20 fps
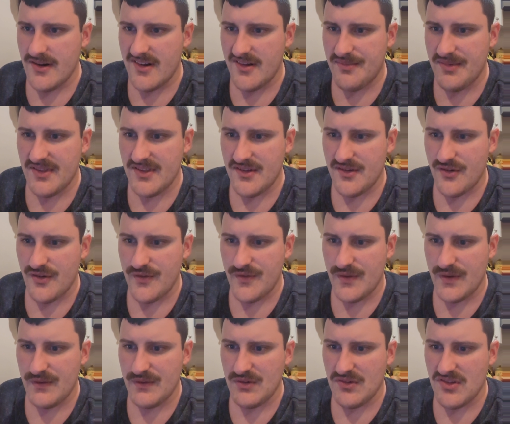Just because it's your
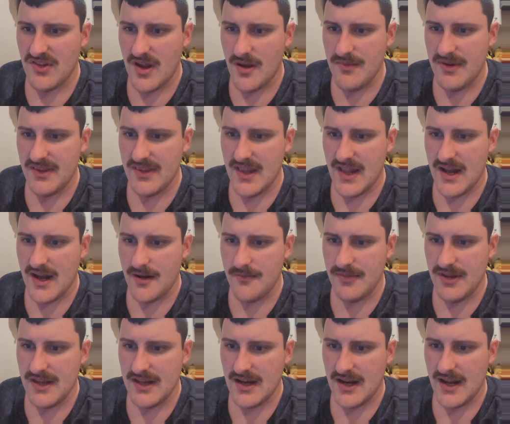view does not mean that I
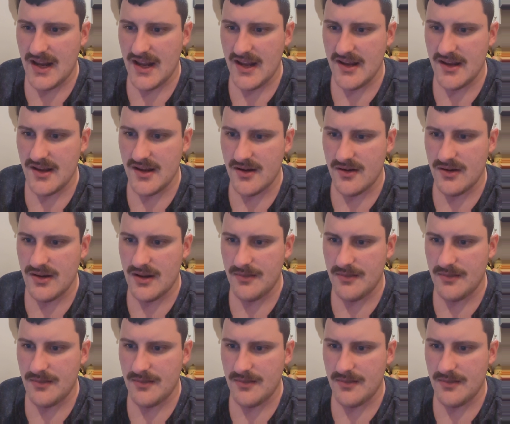hate you.